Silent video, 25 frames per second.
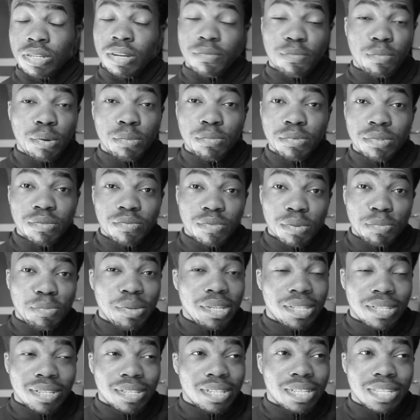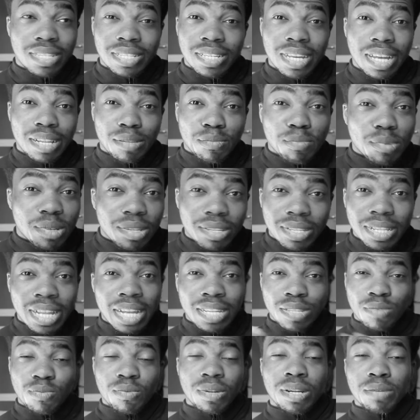I've probably repeatedly said, but
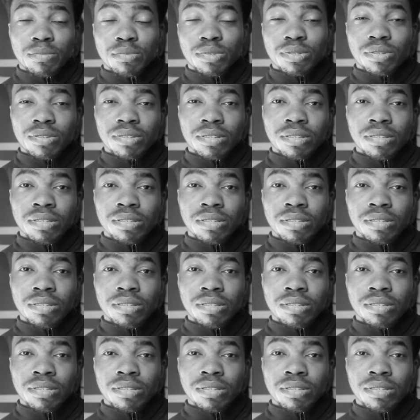that's what I'm doing.